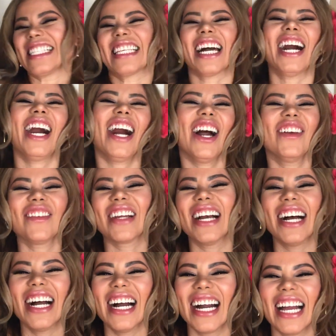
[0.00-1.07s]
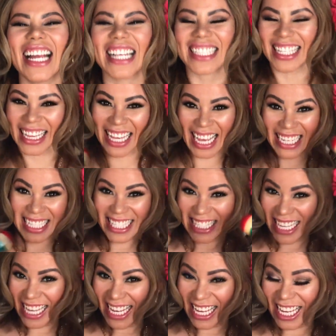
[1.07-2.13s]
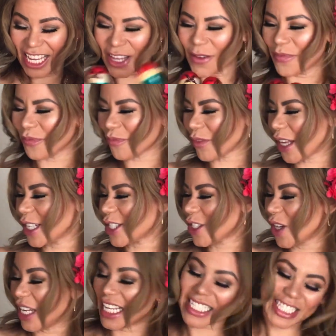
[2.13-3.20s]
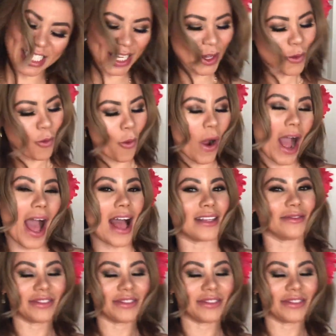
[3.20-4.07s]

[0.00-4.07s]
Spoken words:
time, guys. Let's see. So let's see what